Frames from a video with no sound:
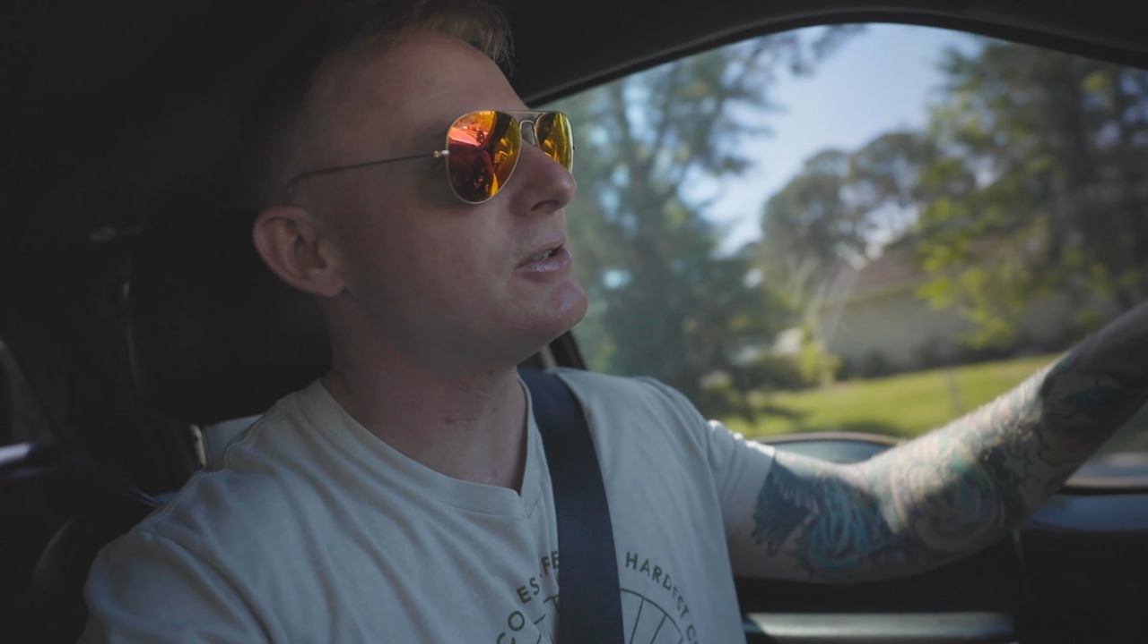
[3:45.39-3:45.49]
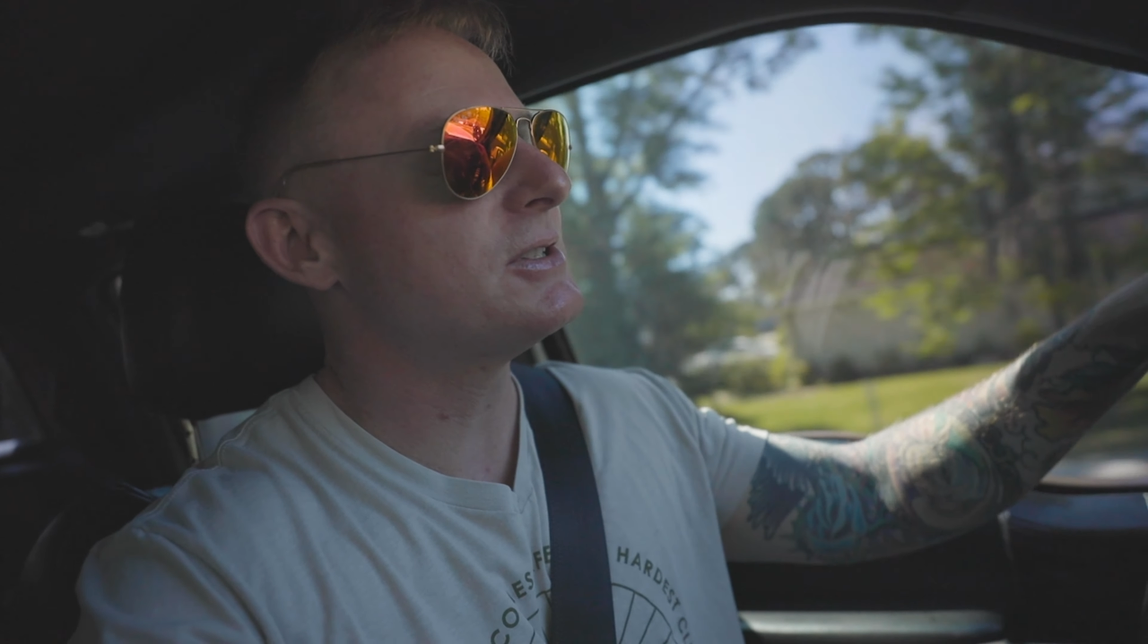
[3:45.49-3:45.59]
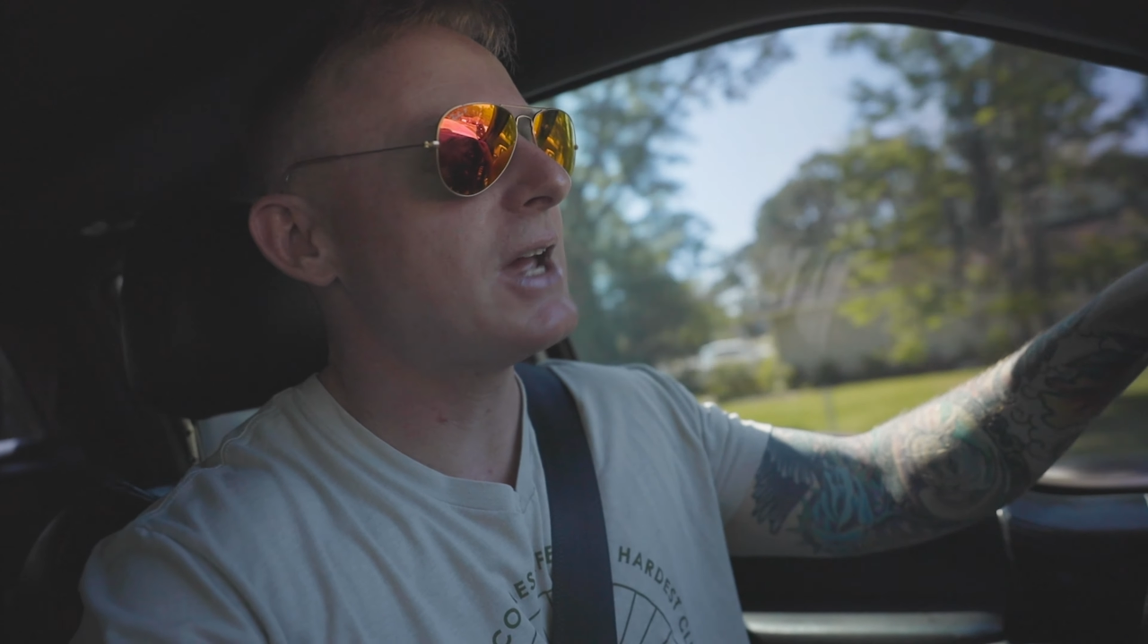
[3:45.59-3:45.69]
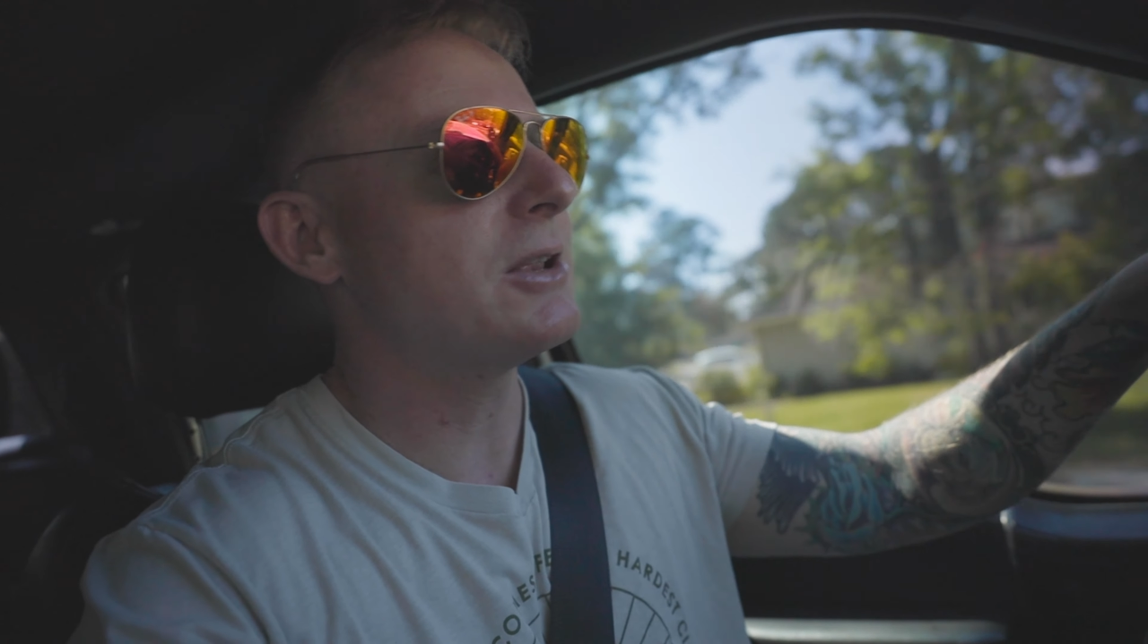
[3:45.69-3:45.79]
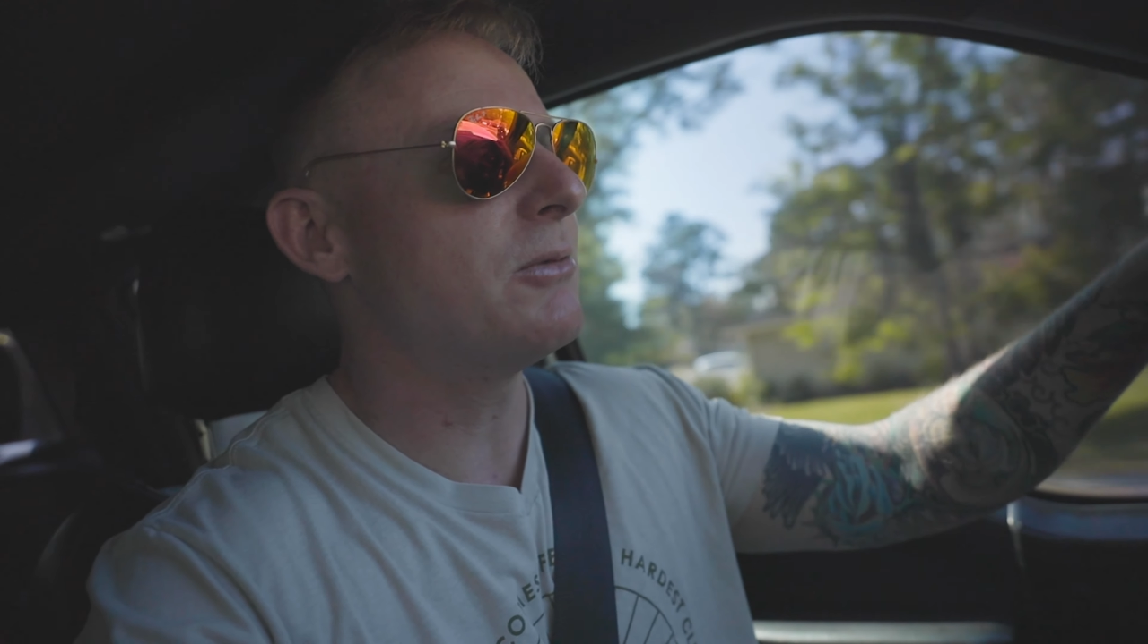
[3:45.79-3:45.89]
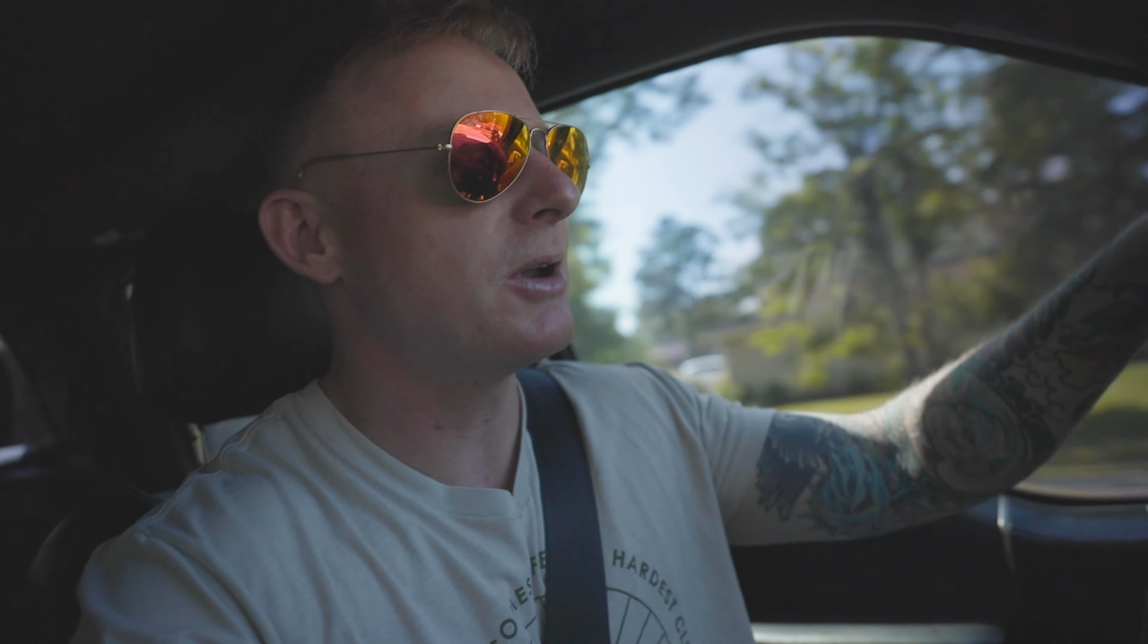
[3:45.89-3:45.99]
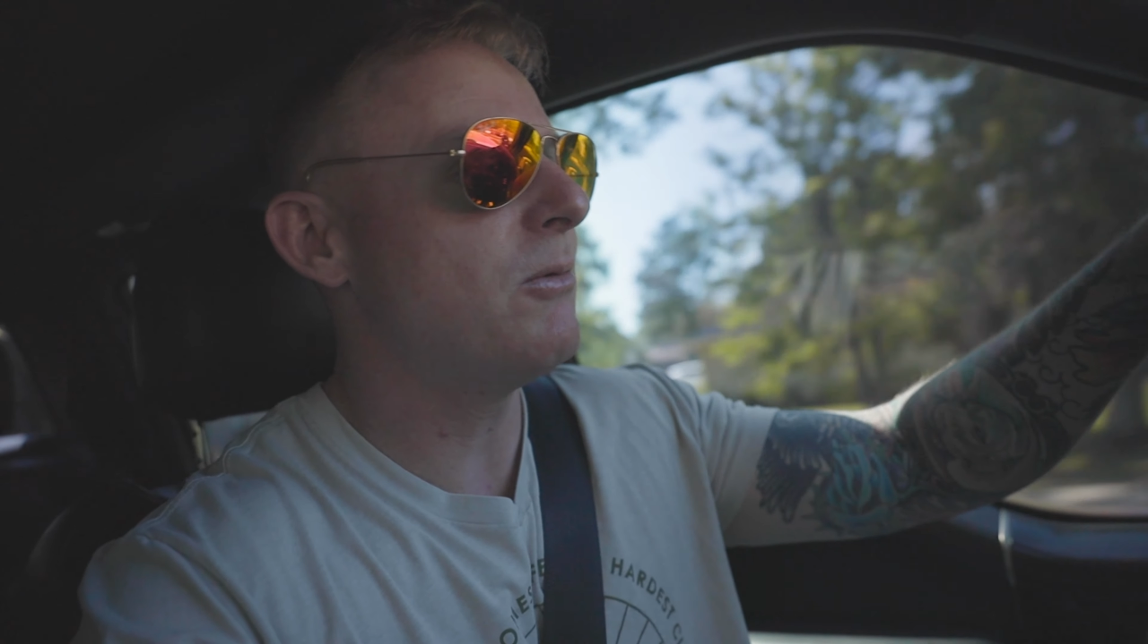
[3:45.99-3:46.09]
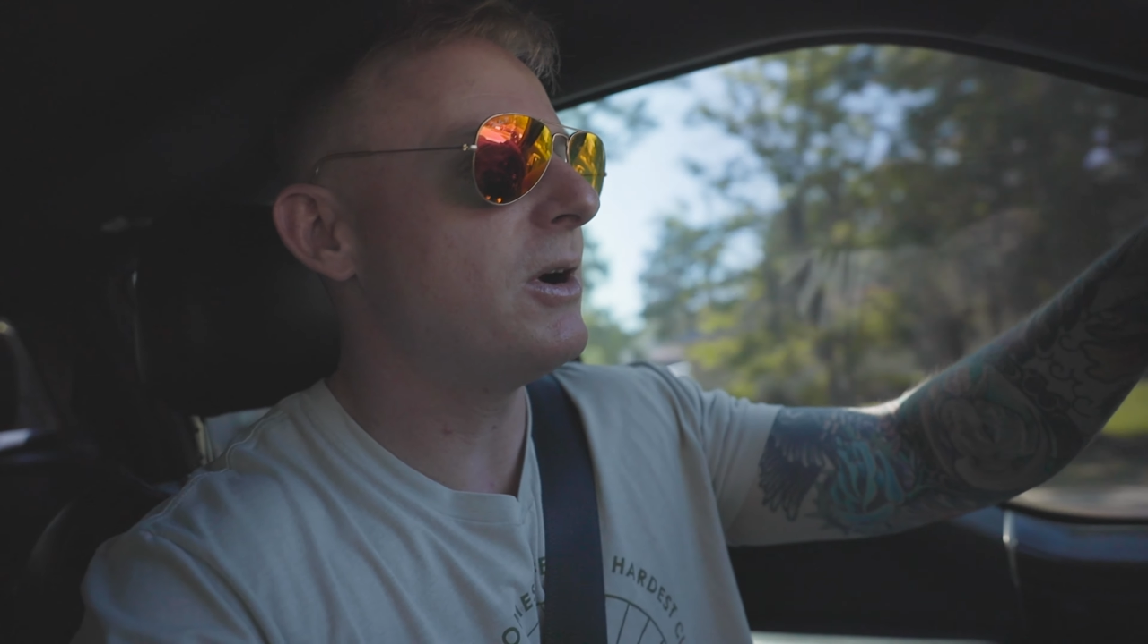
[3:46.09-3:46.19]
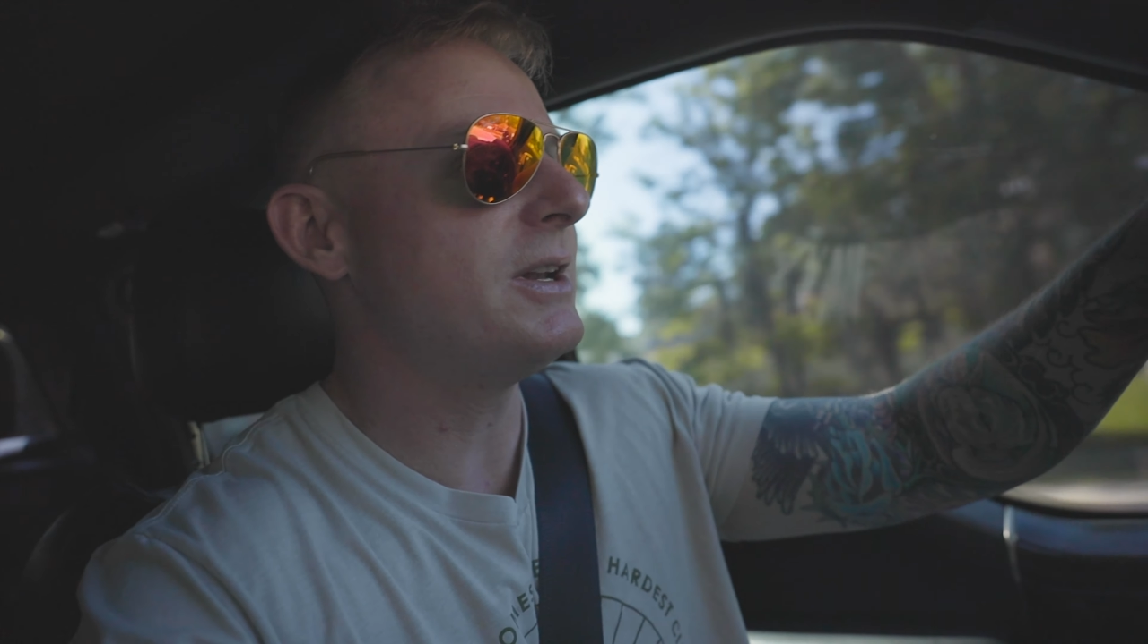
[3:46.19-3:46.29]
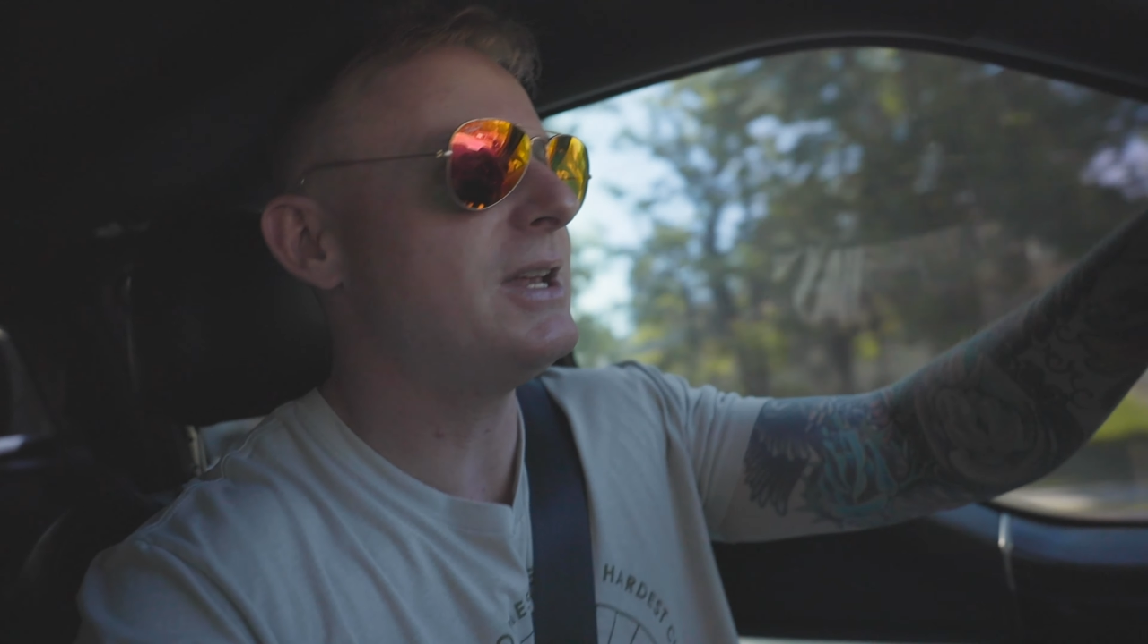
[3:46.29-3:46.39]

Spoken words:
are exactly what I wanted.